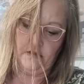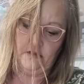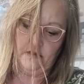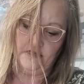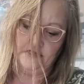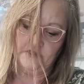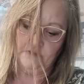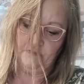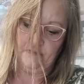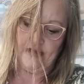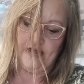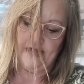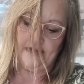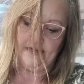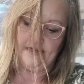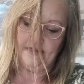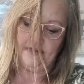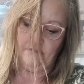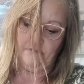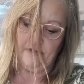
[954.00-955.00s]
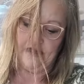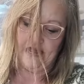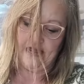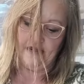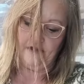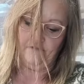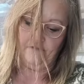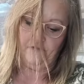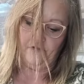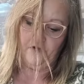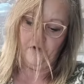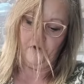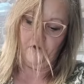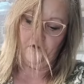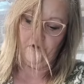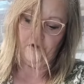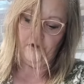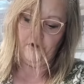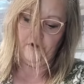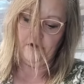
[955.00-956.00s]
a spot in the back for
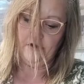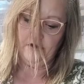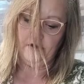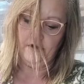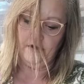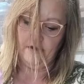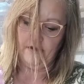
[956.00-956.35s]
her,